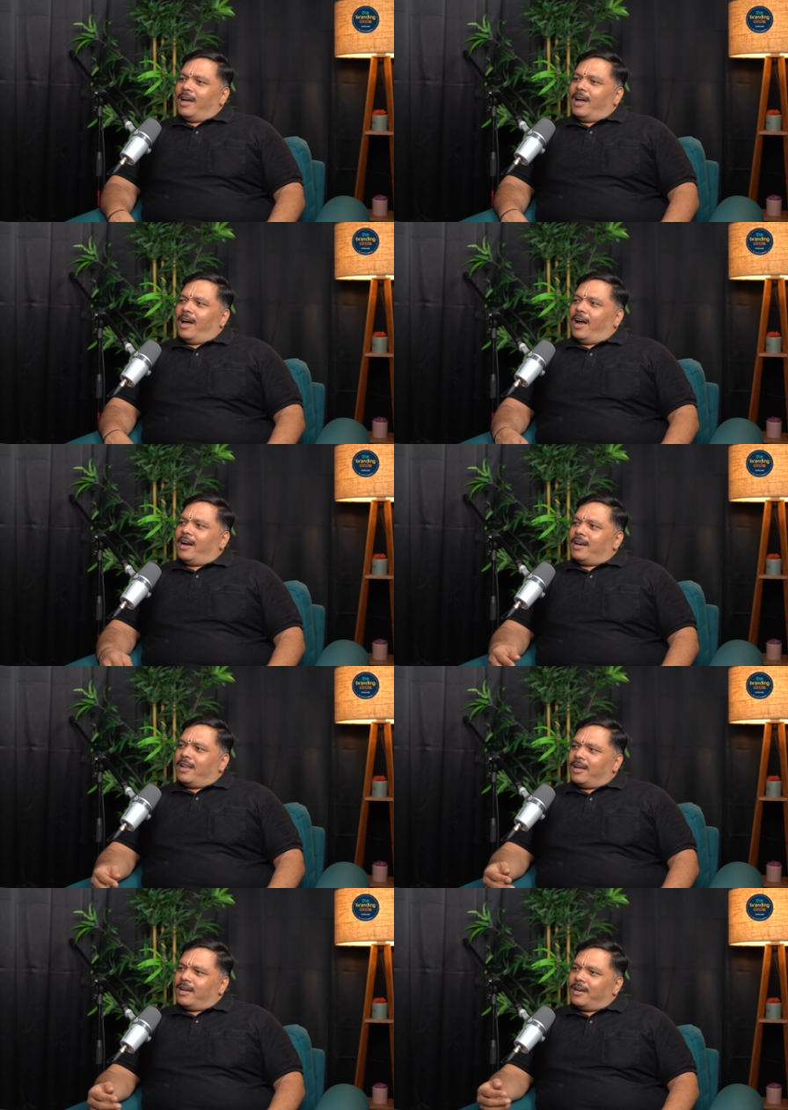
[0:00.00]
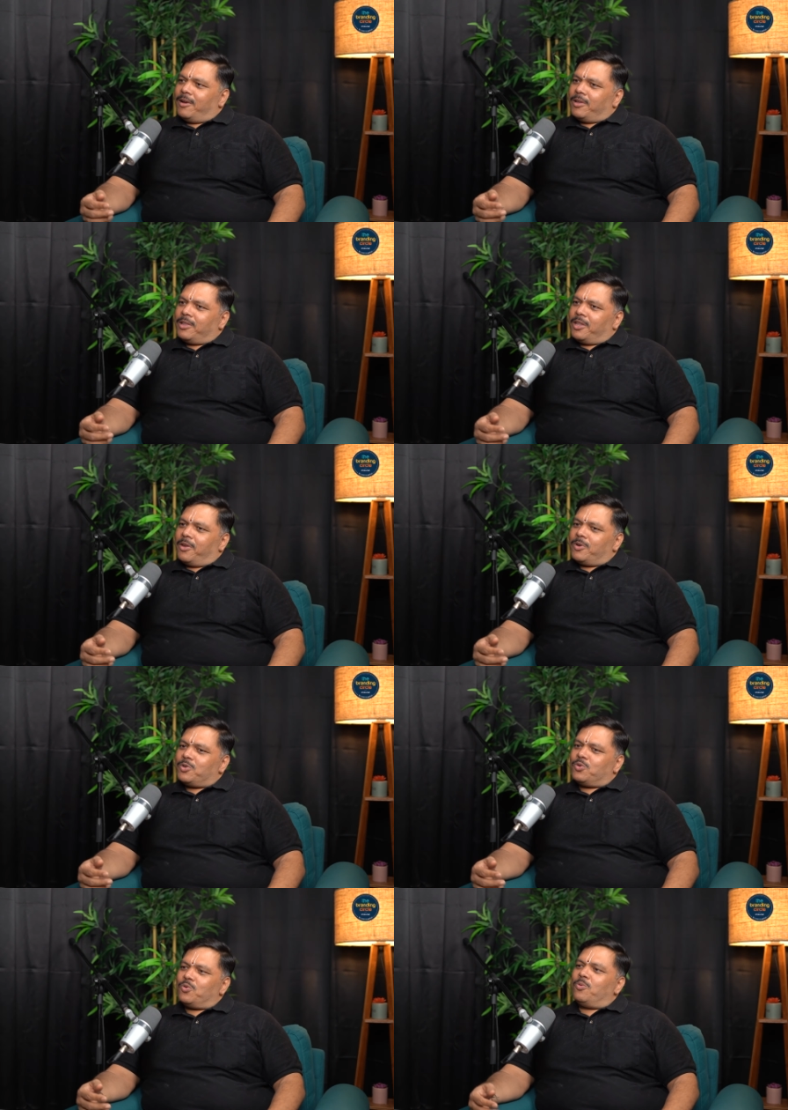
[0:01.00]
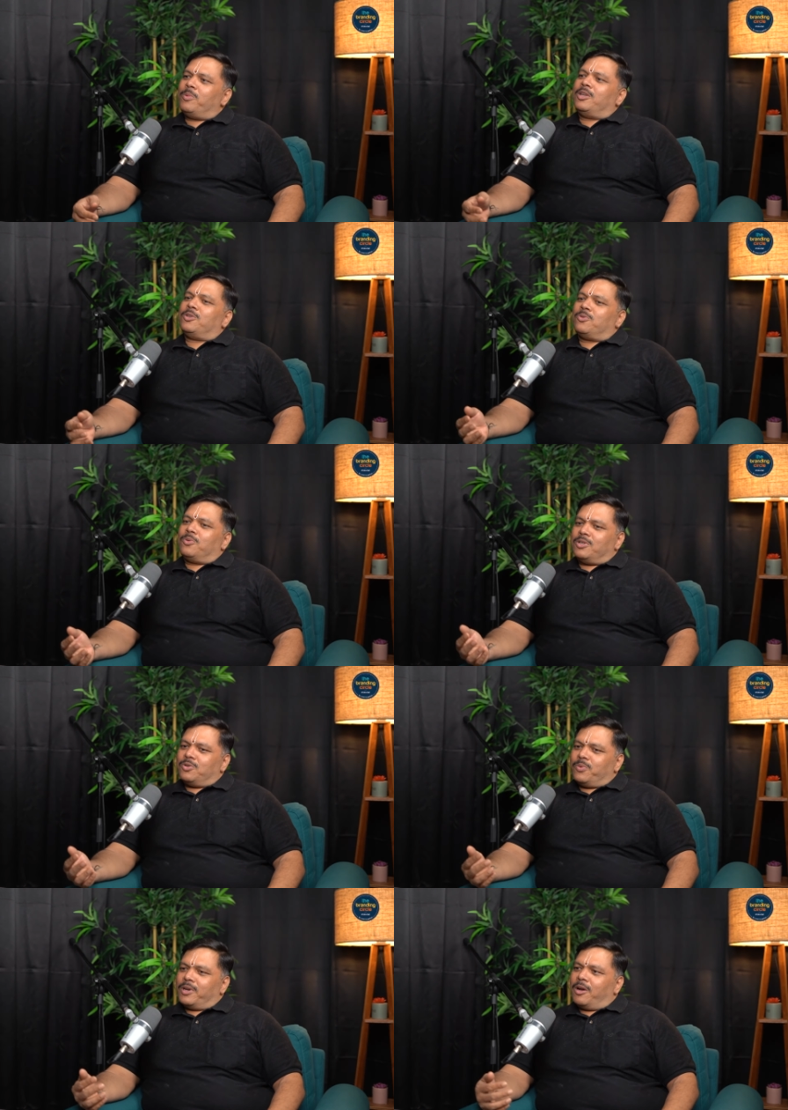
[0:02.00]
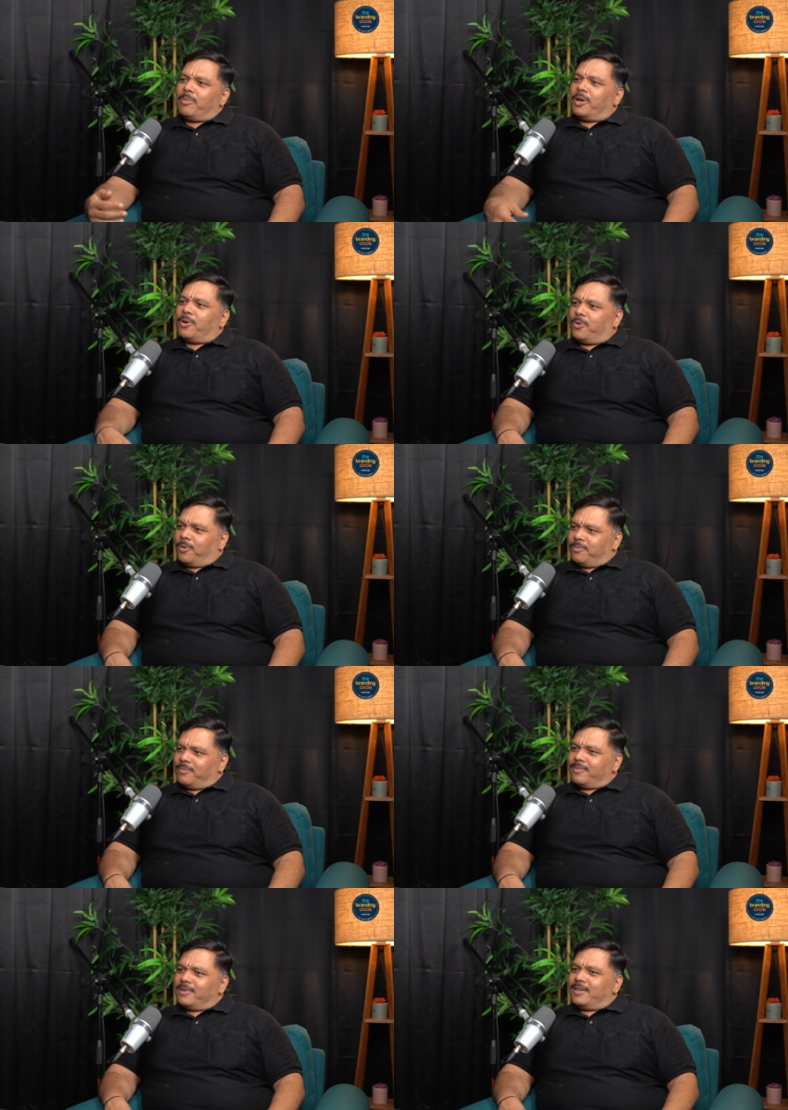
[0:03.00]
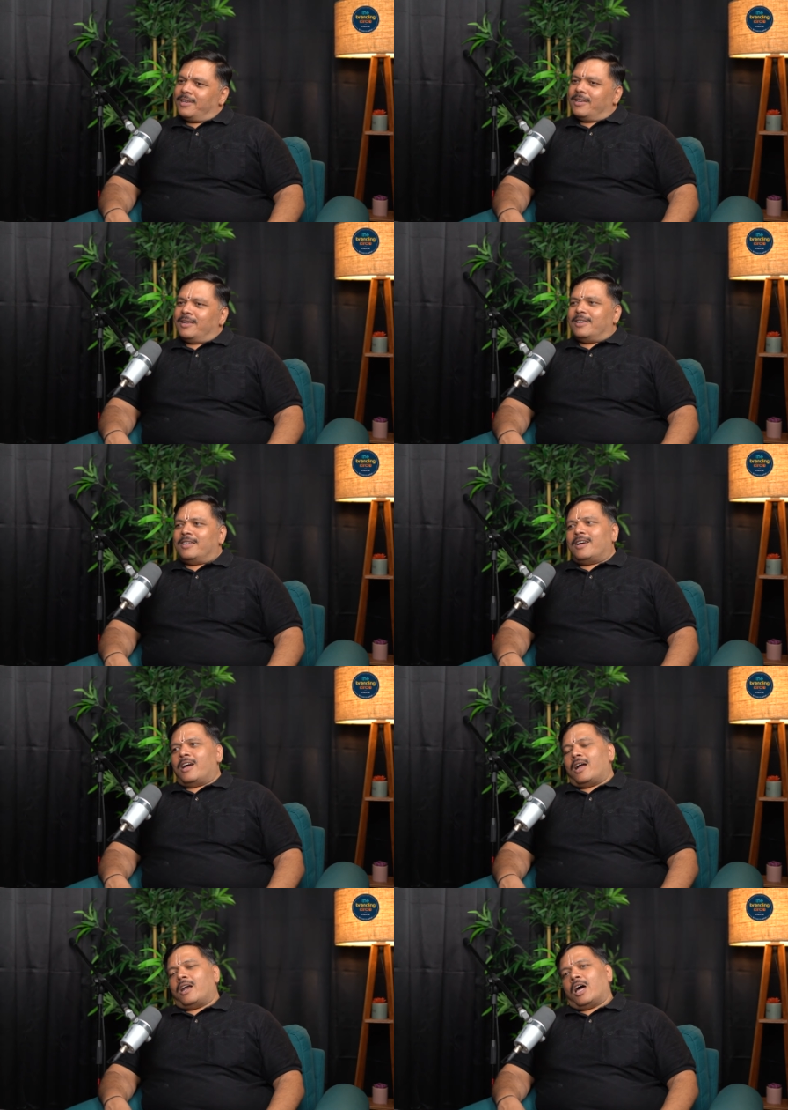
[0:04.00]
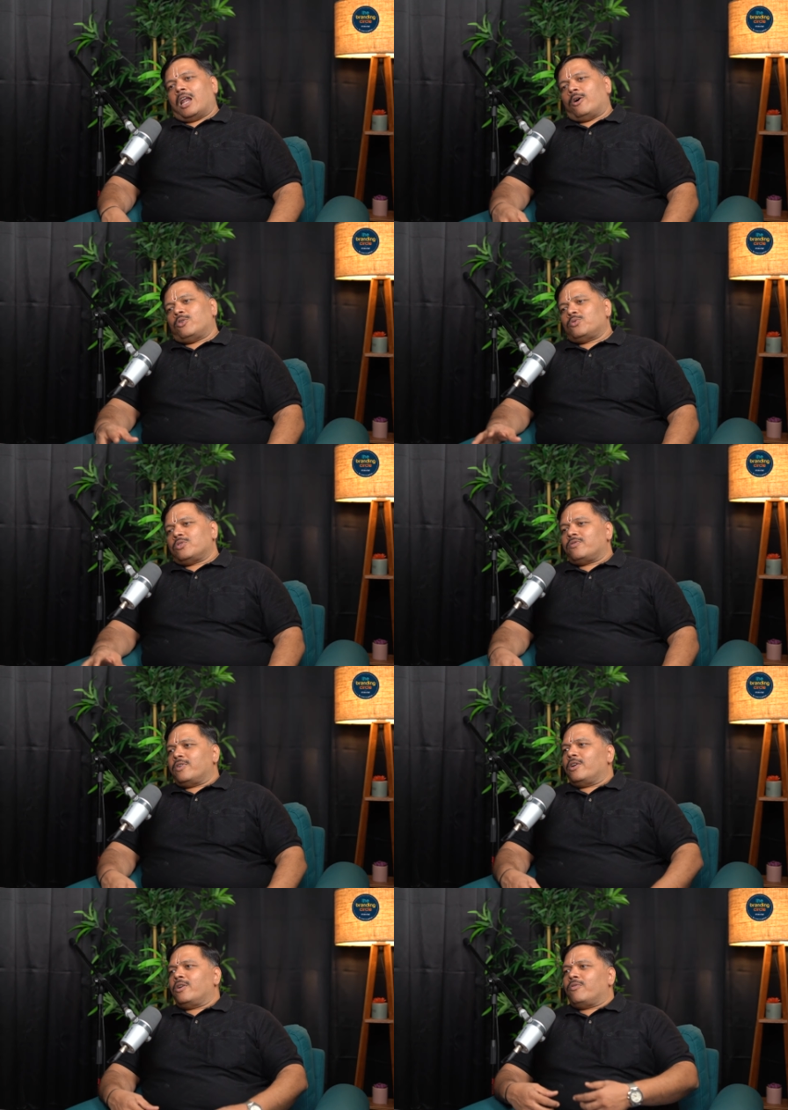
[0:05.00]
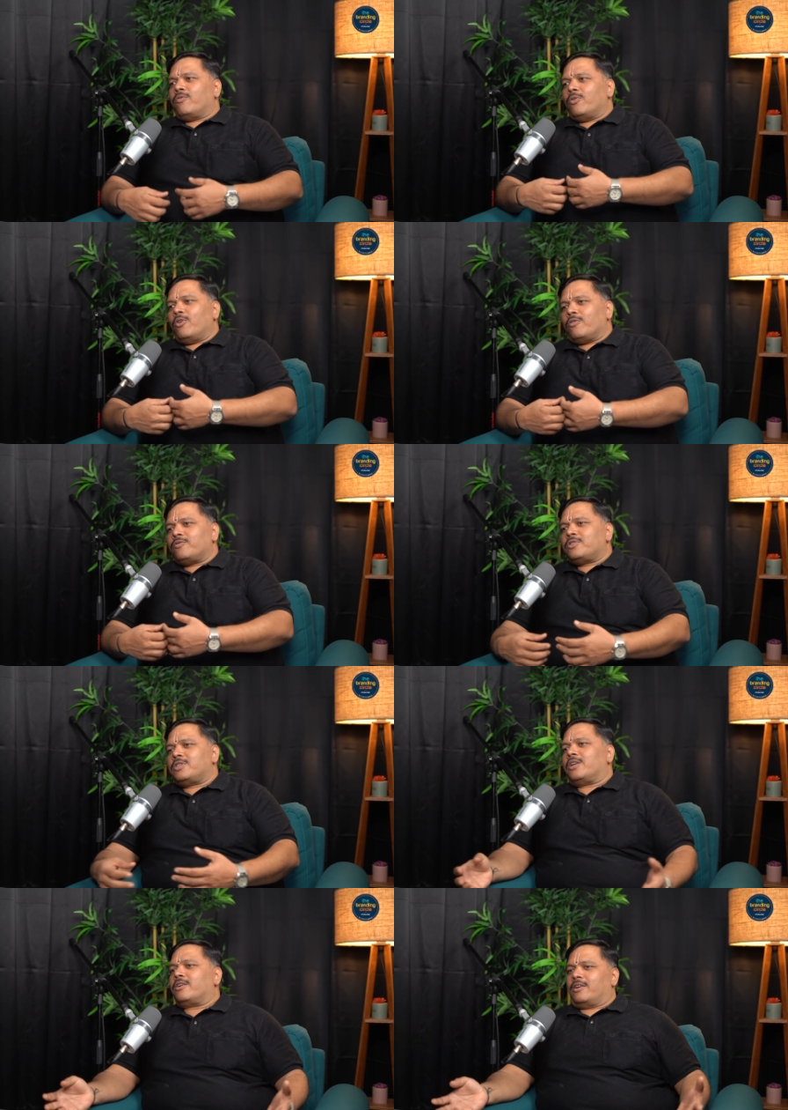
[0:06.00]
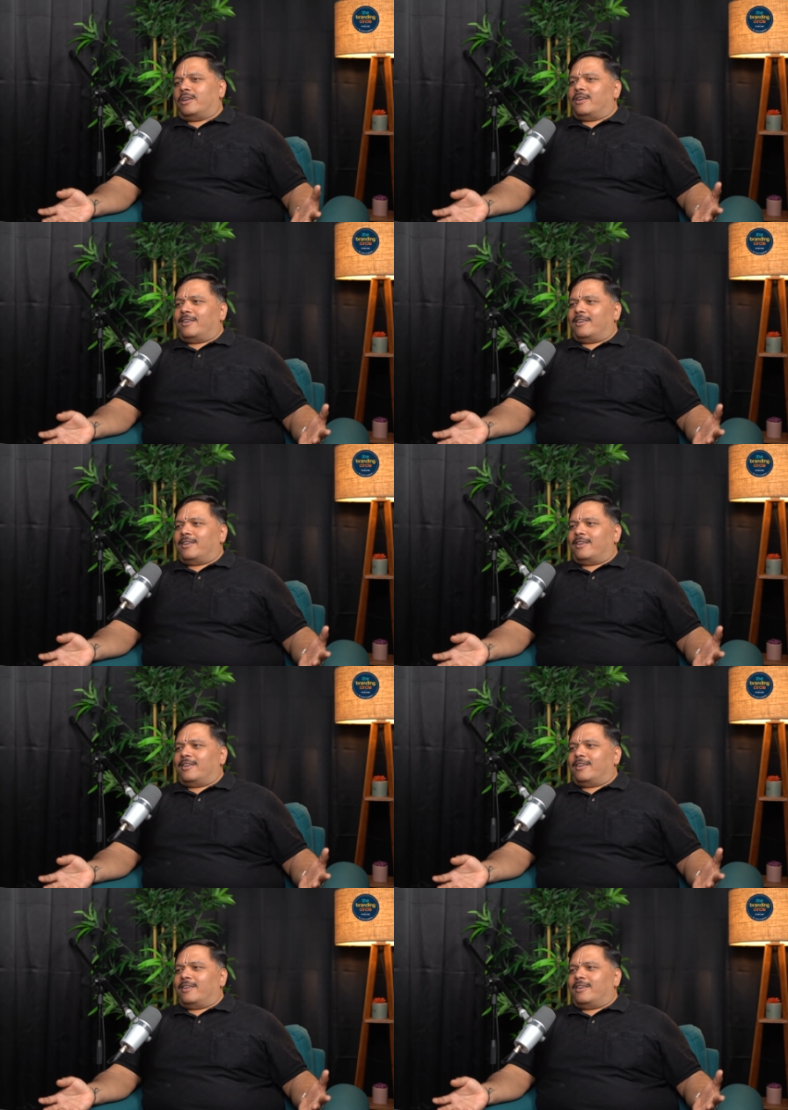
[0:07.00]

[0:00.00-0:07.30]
And there were so many students who were coming at home. And our house was filled full of children.